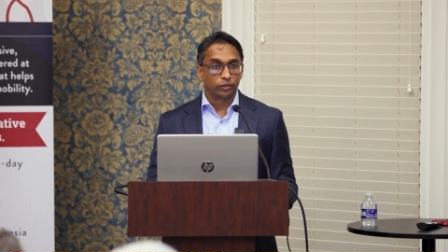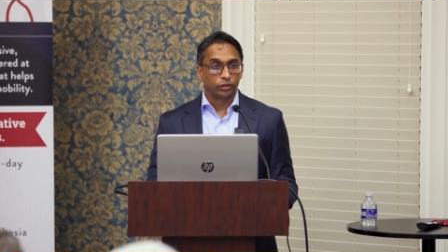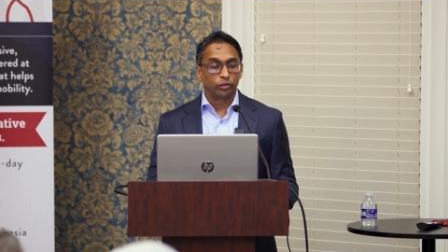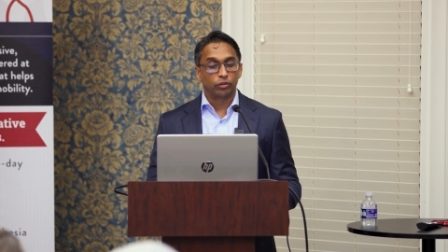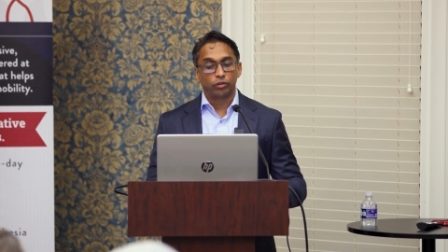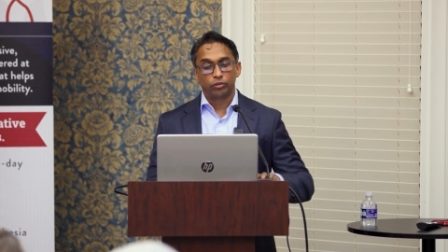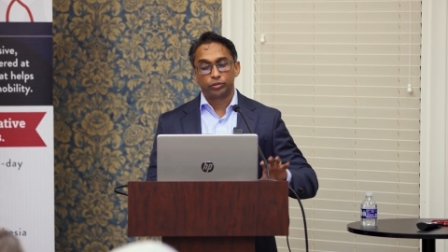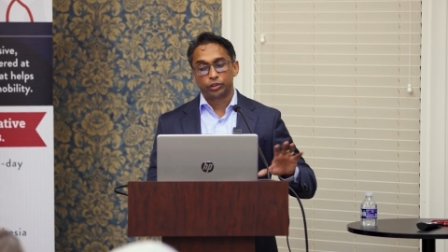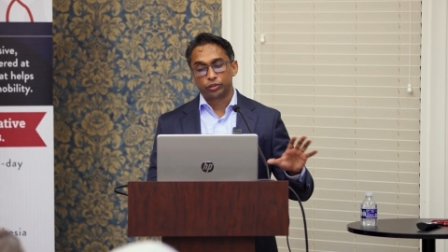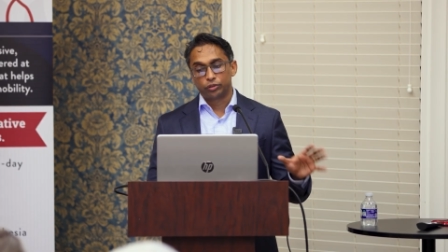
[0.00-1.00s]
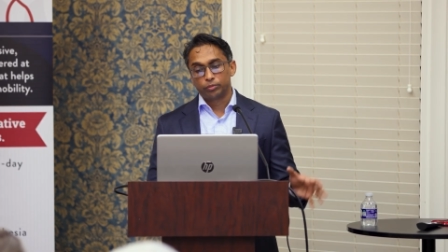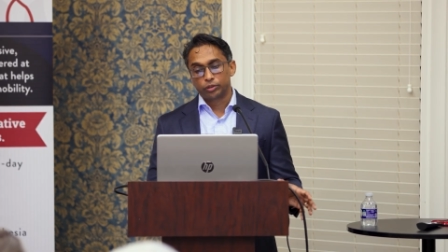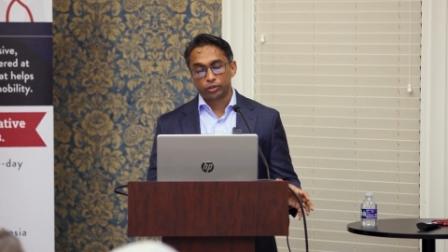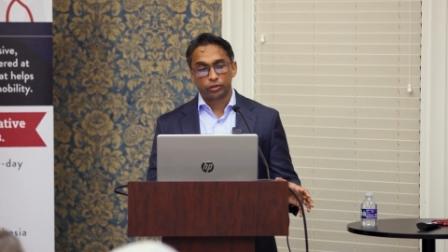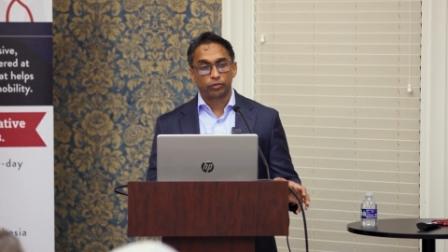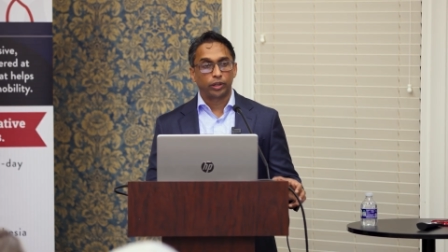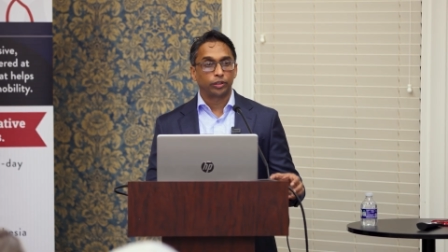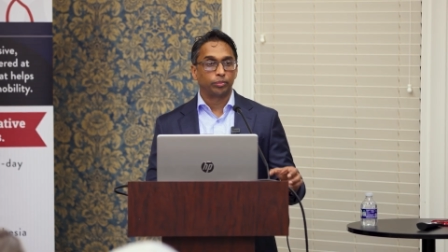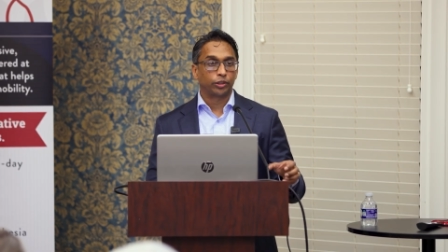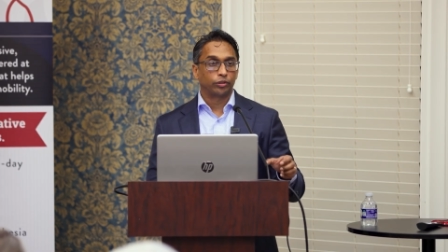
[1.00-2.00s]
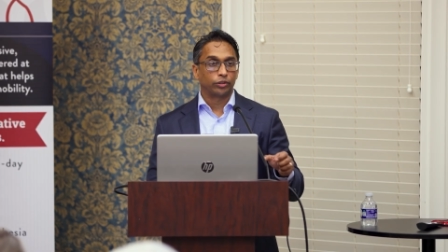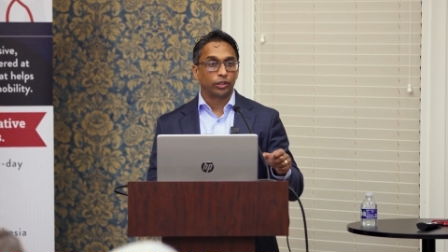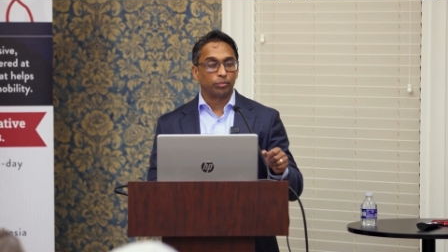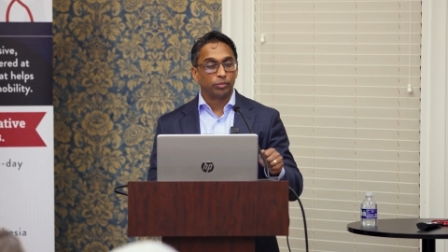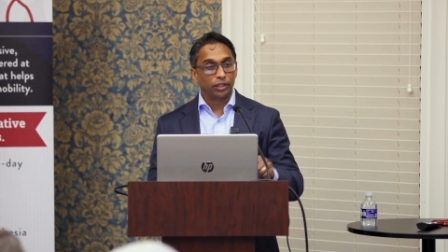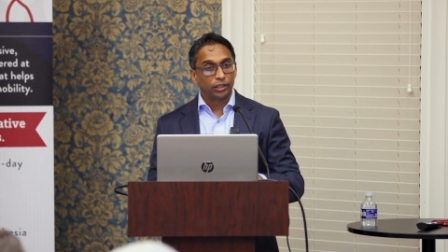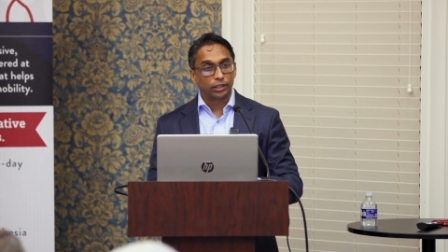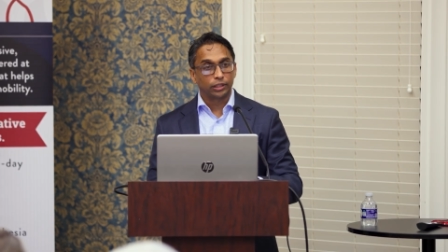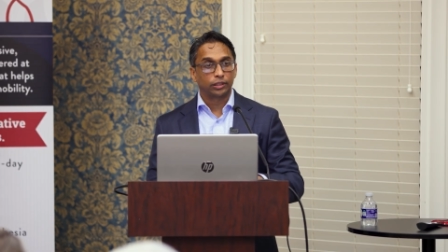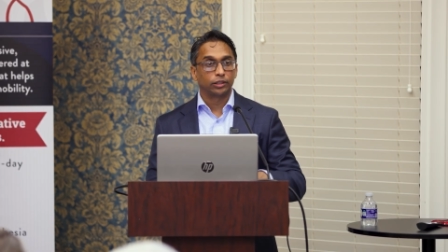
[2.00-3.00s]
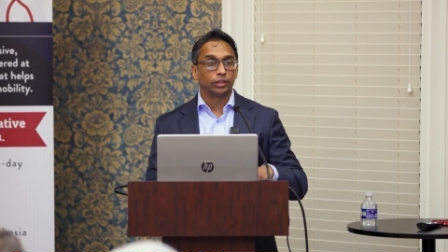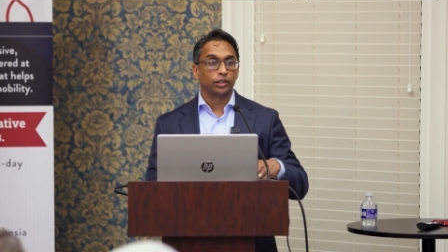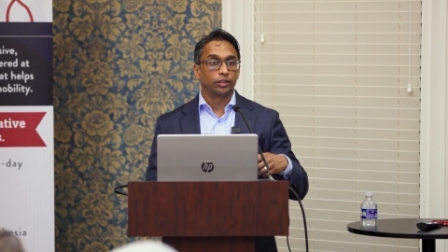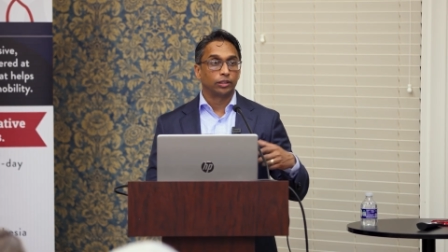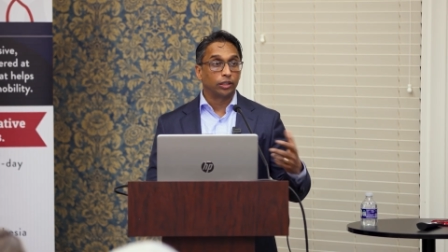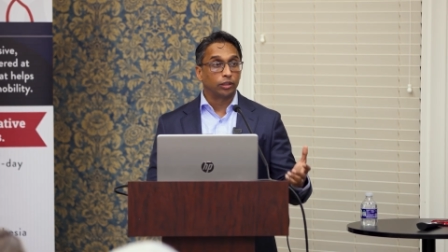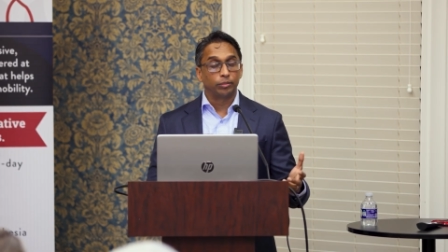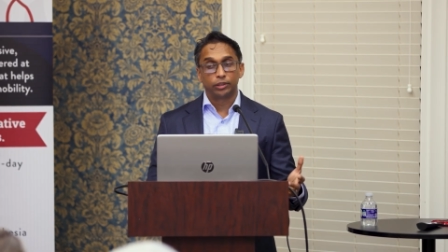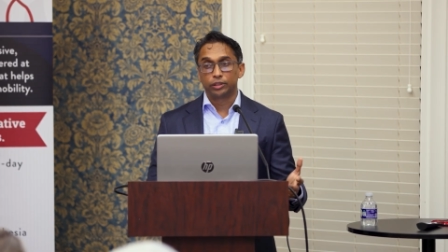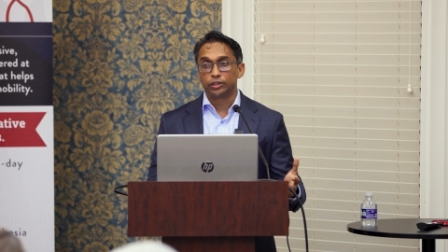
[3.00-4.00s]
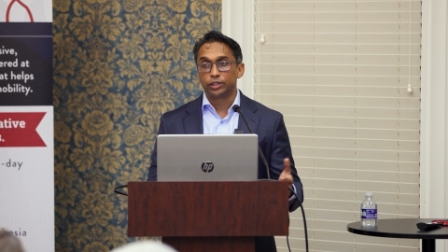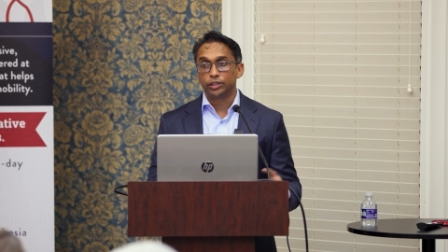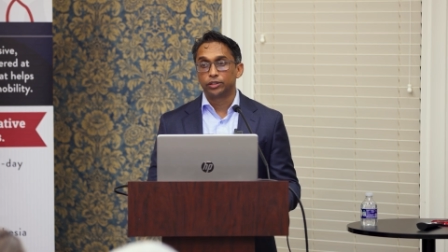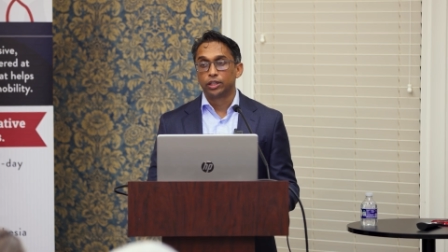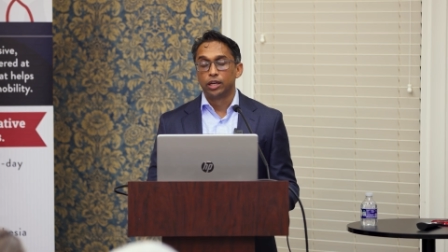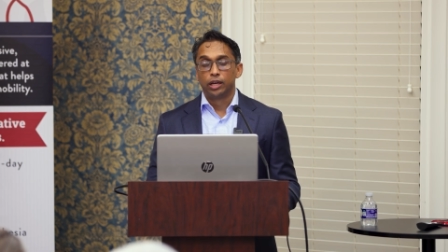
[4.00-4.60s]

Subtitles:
So don't always assume it's arthritis. Make sure it's not meniscus disease, ligament disease,